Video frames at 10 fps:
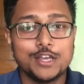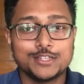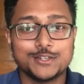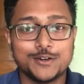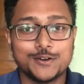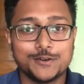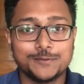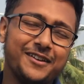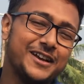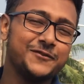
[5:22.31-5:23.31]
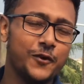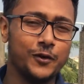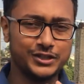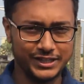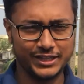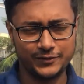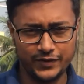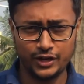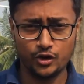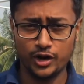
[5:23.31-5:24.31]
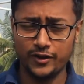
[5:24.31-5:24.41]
So you guys for watching this video.